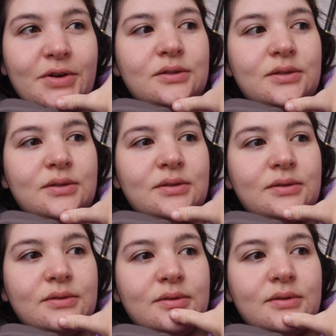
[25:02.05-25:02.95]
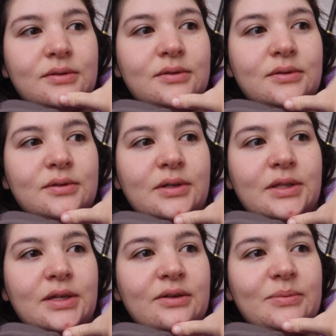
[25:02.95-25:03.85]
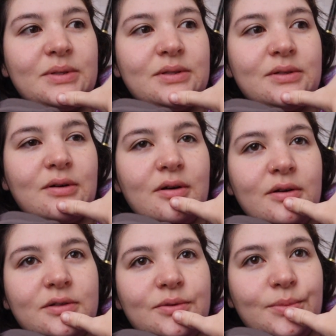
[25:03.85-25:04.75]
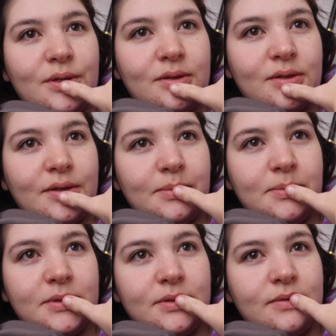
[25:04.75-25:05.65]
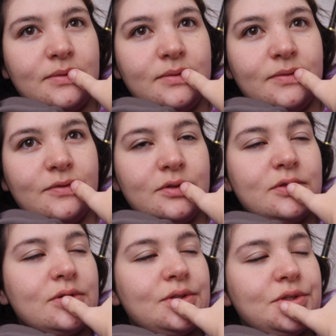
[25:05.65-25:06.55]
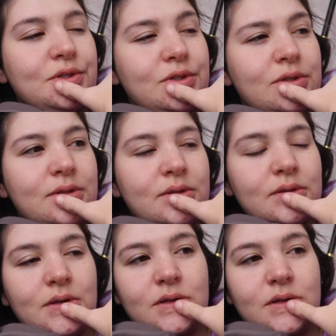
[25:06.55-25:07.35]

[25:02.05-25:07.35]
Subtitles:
Just, I think I've been scarred too many times for certain churches.